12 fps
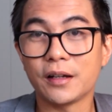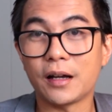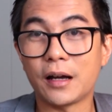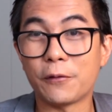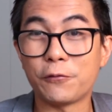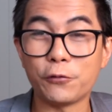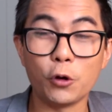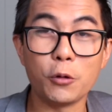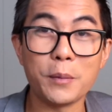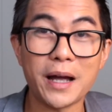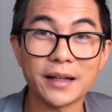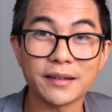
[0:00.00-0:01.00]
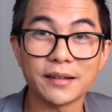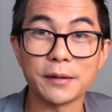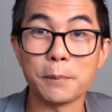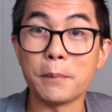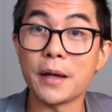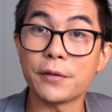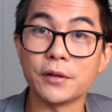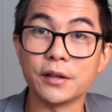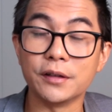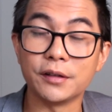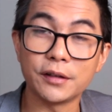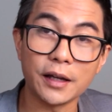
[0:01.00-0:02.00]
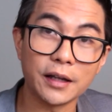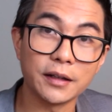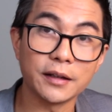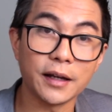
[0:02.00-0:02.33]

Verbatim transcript: uh, formats and methods and,